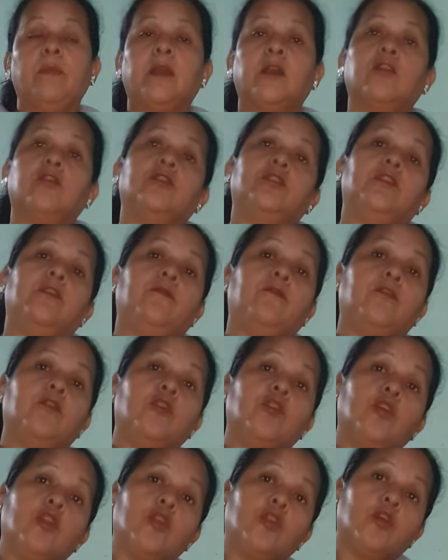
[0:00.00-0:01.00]
because if
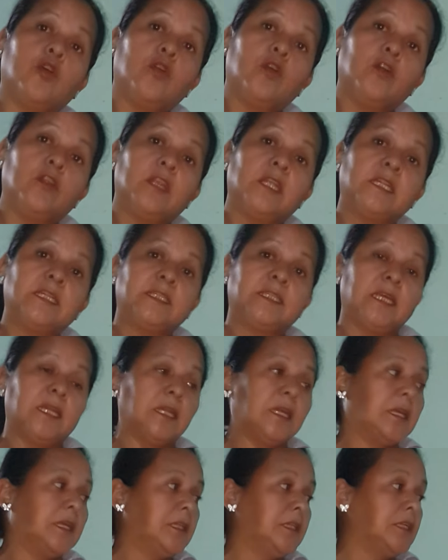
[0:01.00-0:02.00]
you don't
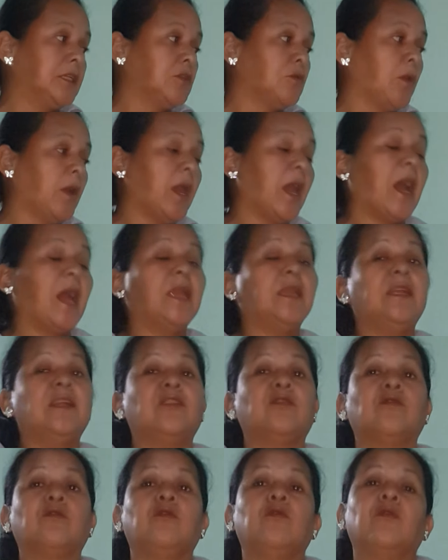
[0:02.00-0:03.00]
understand in this way, I
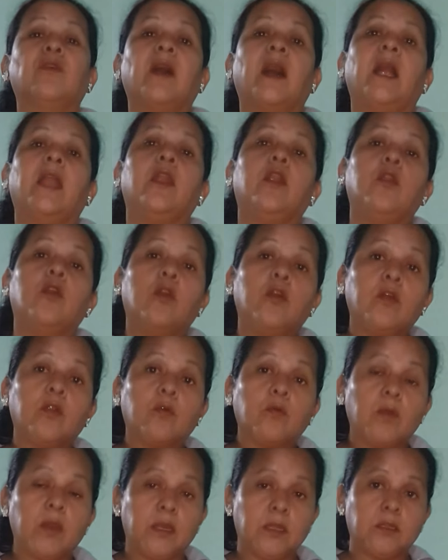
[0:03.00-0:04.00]
need to look
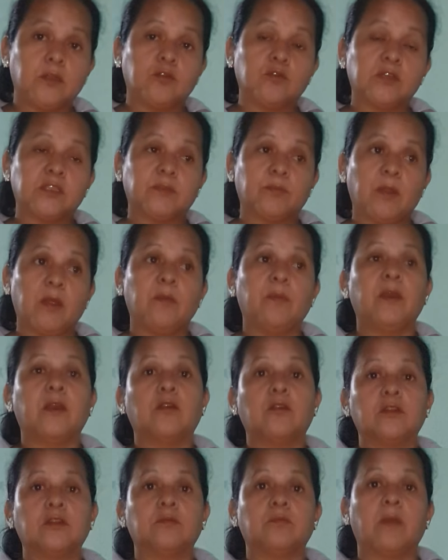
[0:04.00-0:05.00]
another way to explain,
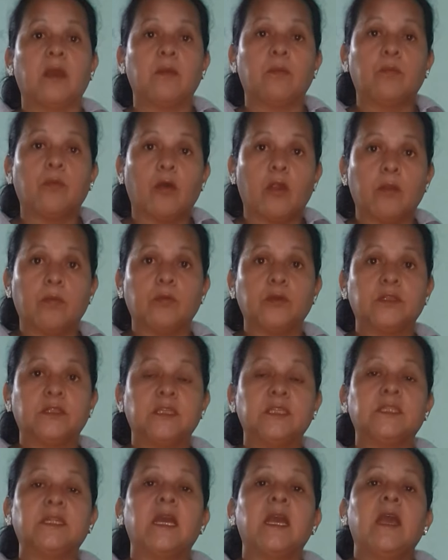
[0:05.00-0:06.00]
because my
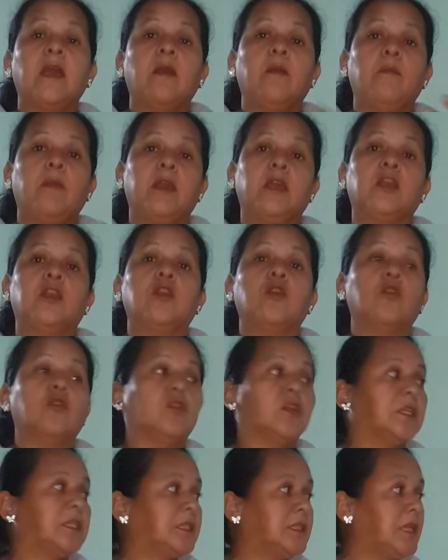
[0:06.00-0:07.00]
purpose is make you
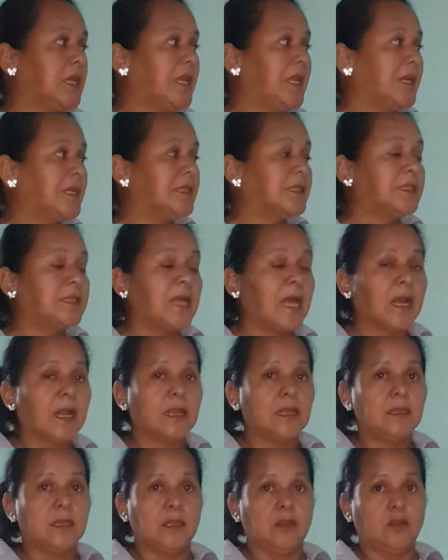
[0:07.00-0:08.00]
understand
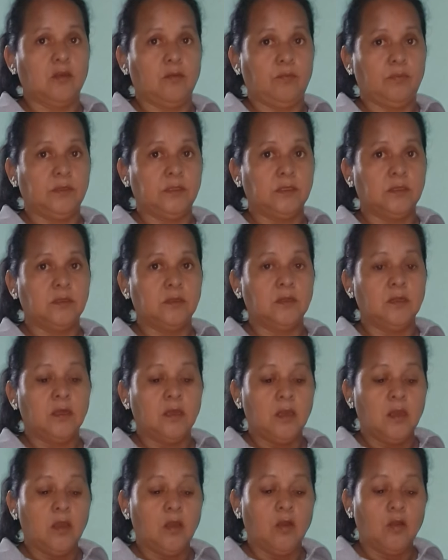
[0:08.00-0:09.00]
exactly the topics.
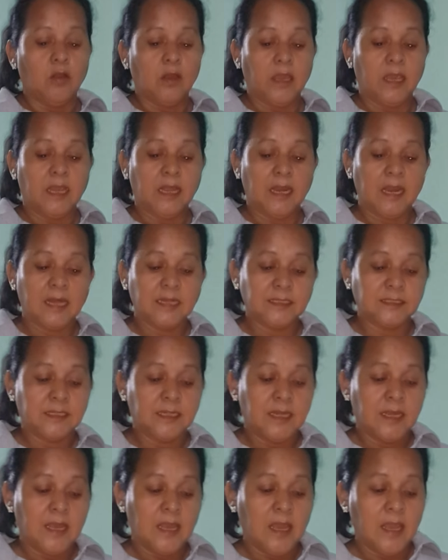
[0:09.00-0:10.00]
Okay, class?